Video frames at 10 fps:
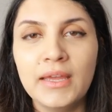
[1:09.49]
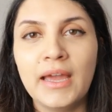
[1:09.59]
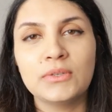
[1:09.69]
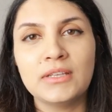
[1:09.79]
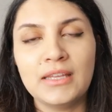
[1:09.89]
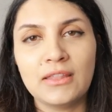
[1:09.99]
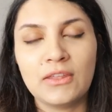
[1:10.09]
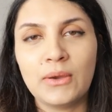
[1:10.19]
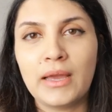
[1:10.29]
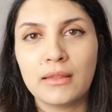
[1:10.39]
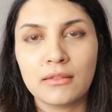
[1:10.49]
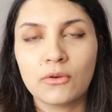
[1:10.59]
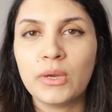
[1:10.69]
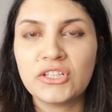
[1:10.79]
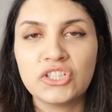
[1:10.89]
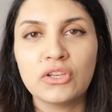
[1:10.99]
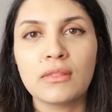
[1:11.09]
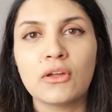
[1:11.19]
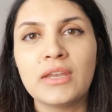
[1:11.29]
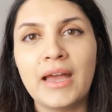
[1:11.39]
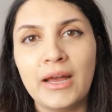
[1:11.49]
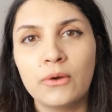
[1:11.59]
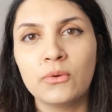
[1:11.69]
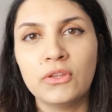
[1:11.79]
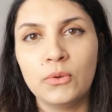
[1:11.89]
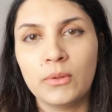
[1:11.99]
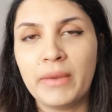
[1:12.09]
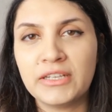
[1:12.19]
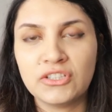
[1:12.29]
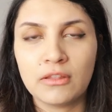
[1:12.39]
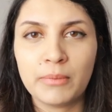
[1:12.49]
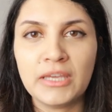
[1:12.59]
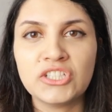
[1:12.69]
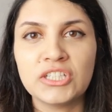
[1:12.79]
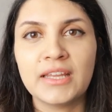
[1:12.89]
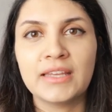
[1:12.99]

You would need to answer questions on how you will manage this patient